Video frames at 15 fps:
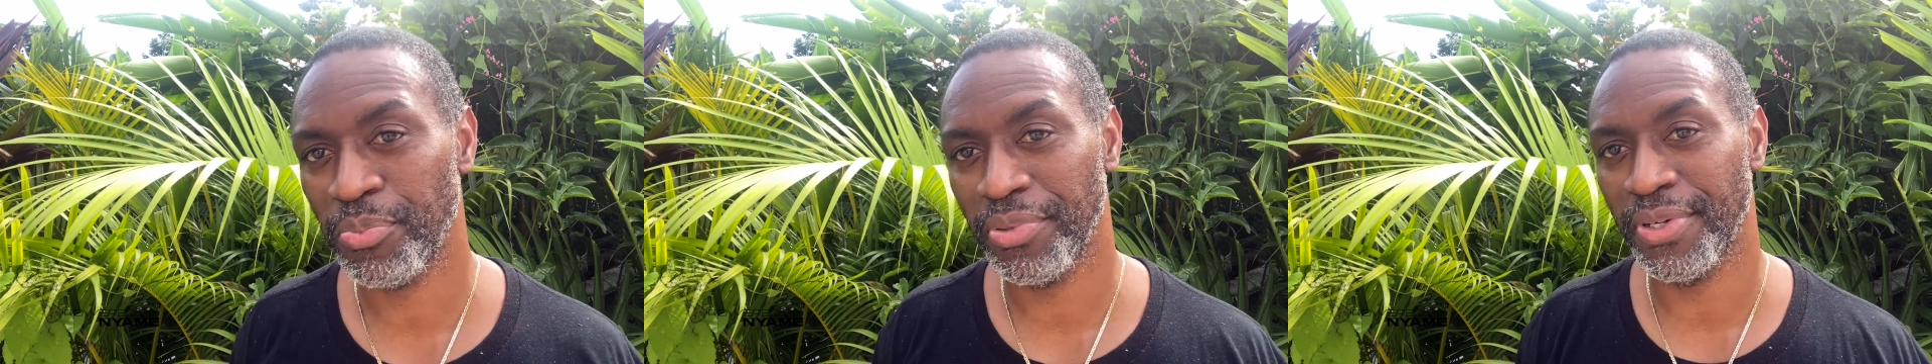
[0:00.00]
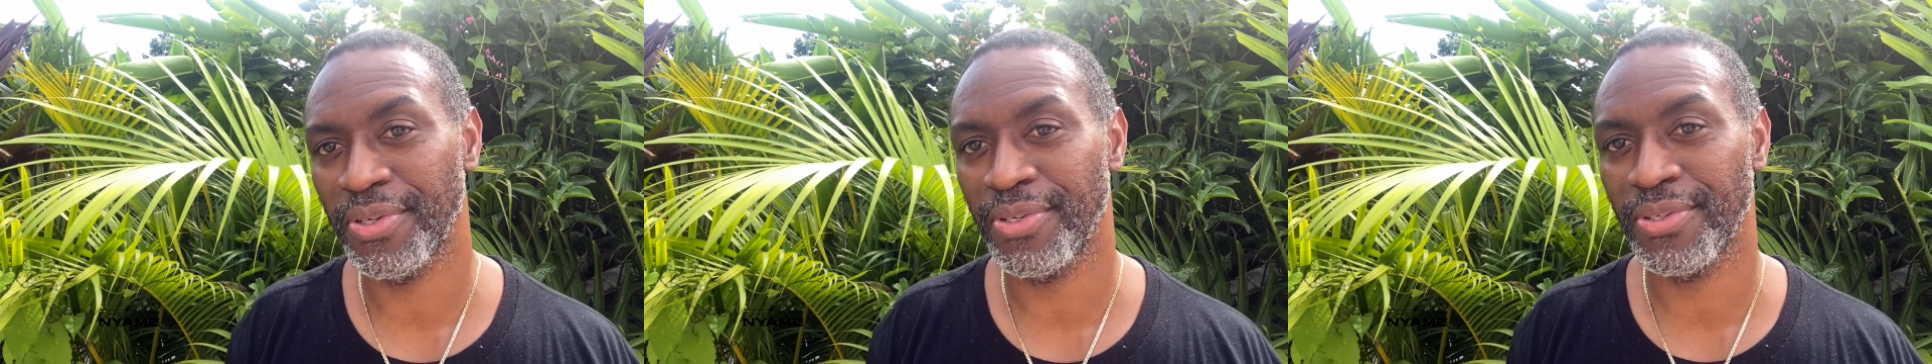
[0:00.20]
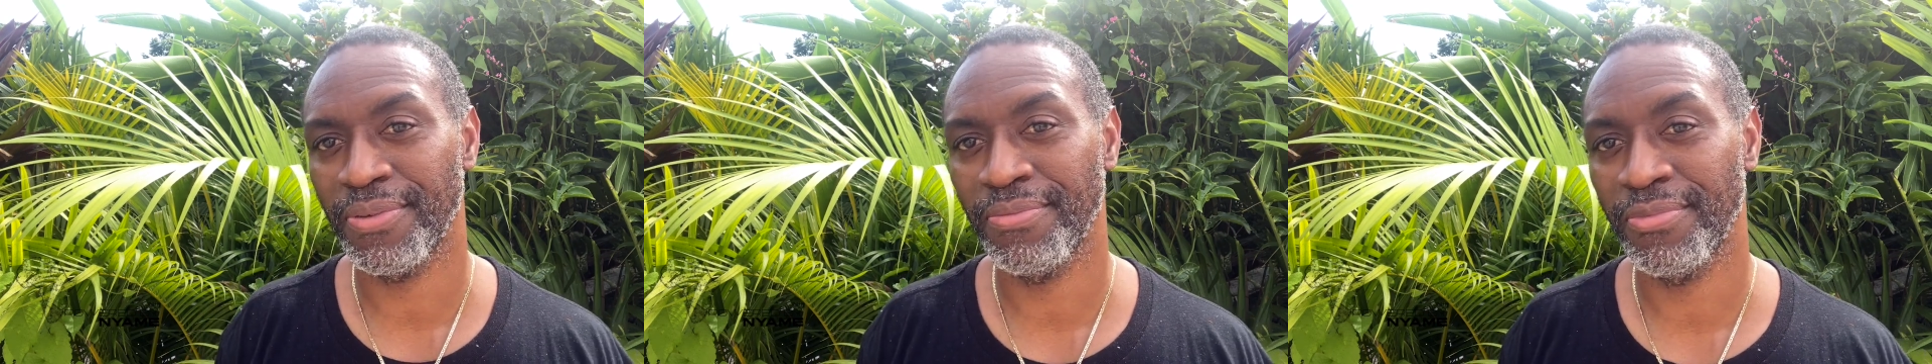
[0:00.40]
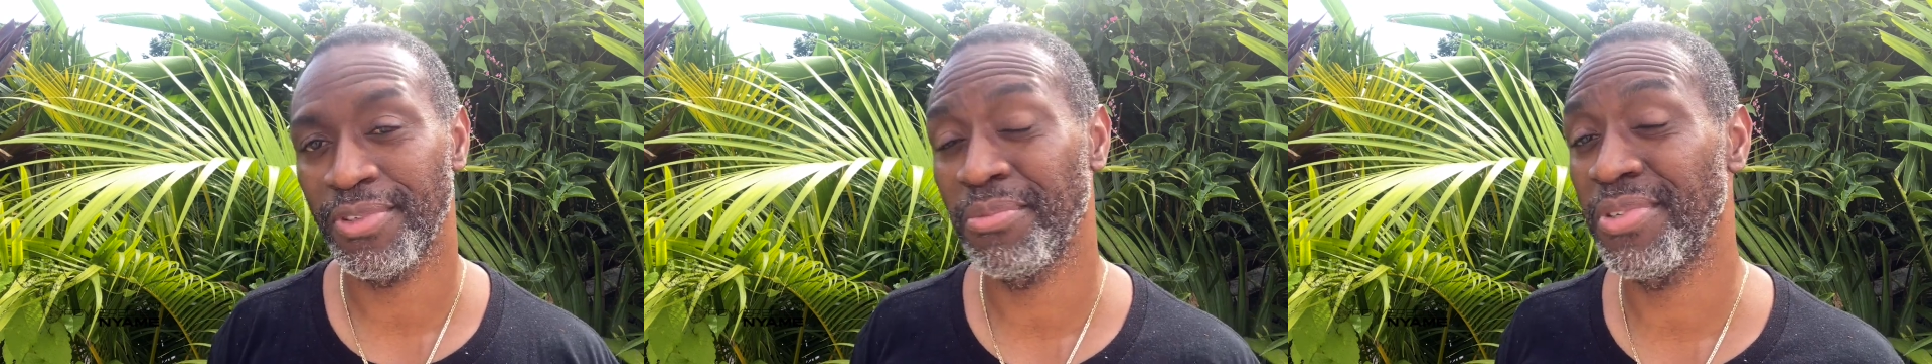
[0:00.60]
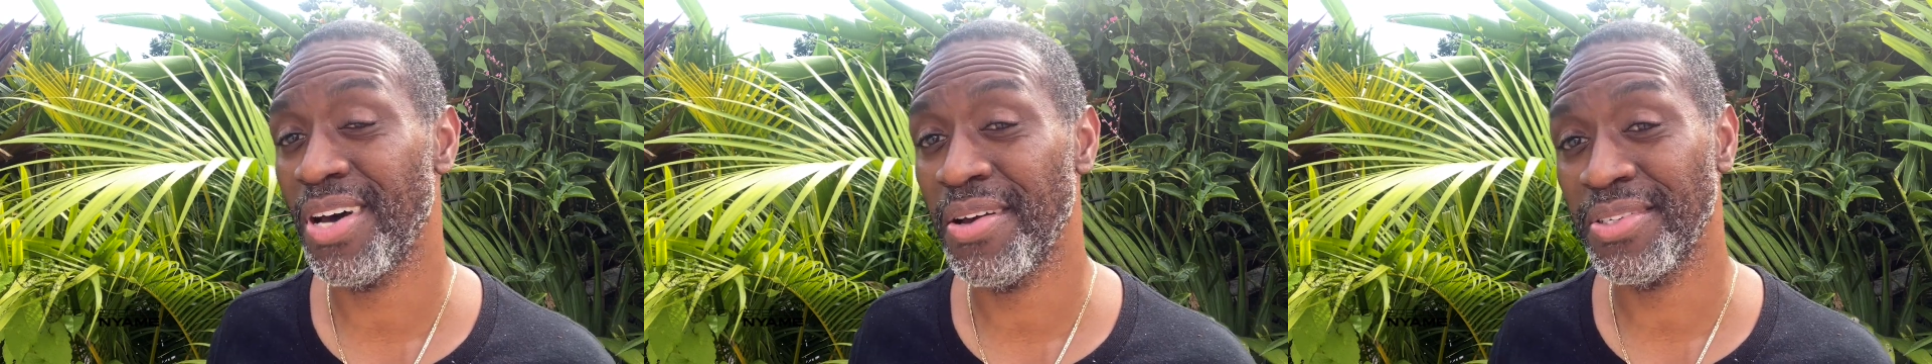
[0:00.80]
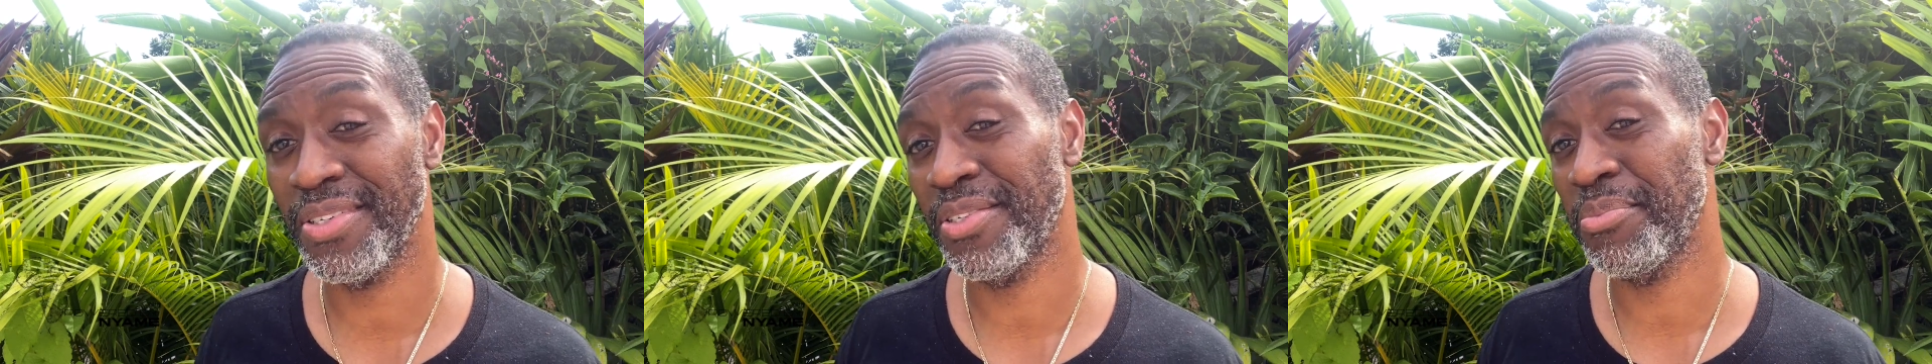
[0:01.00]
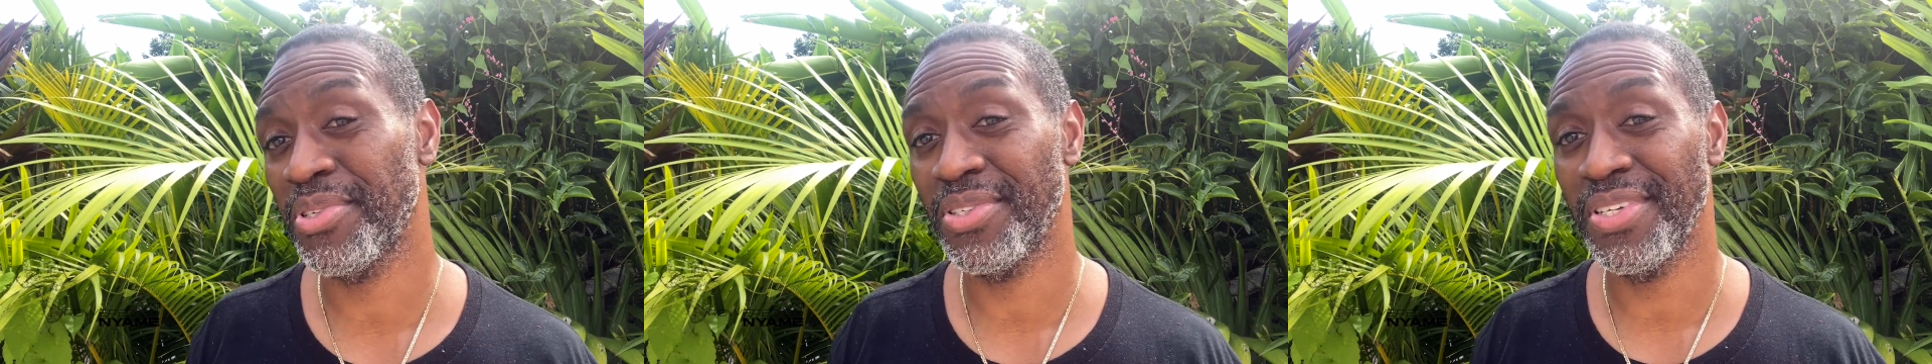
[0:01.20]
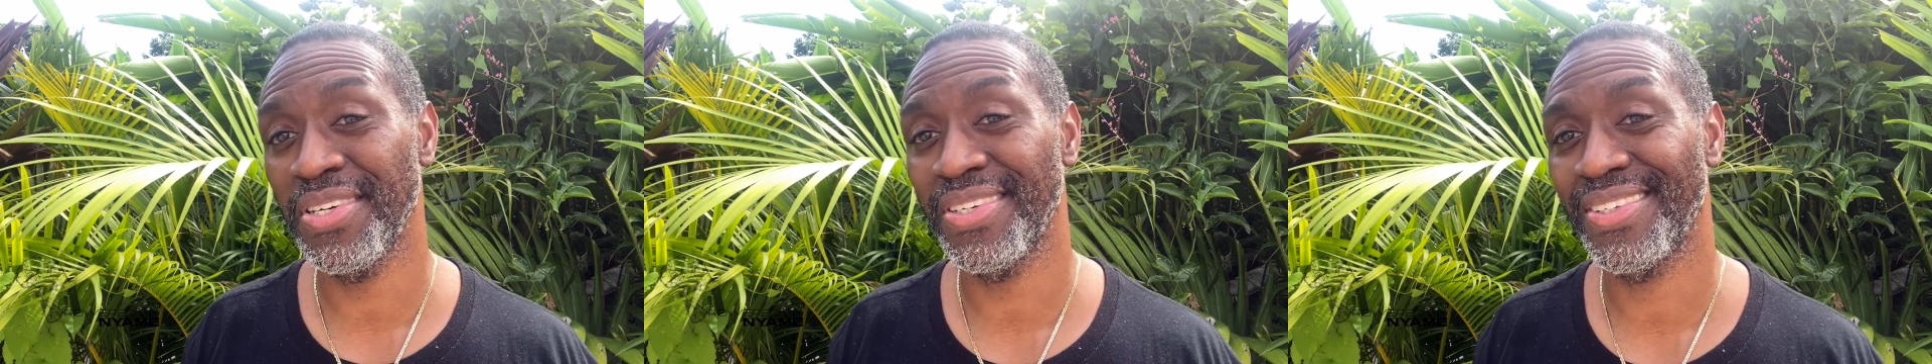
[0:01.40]
place? Sometimes it's a
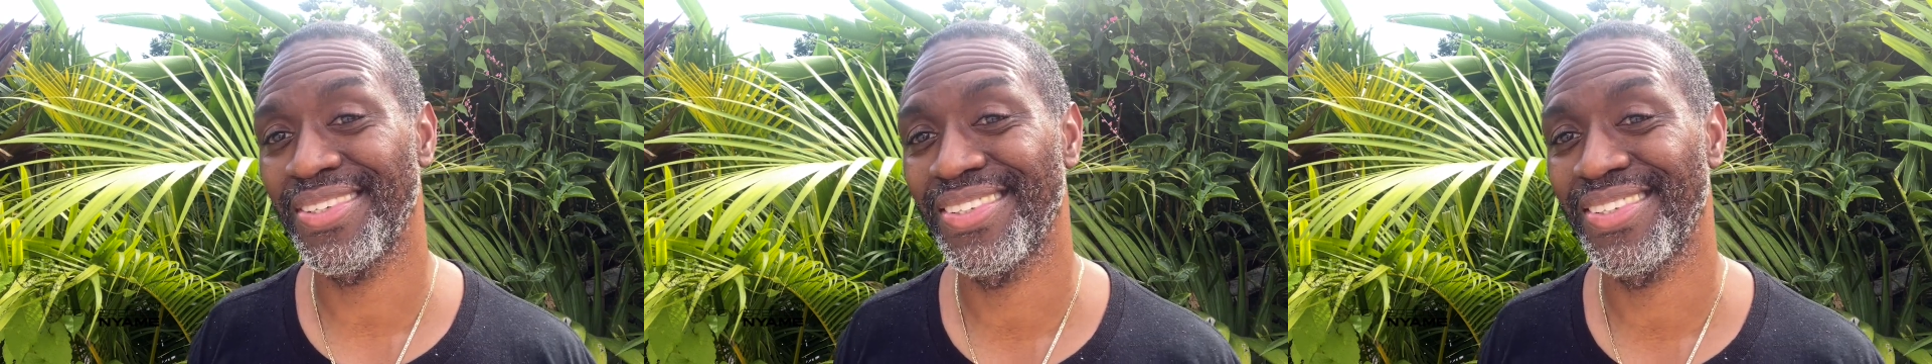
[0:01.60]
mistake,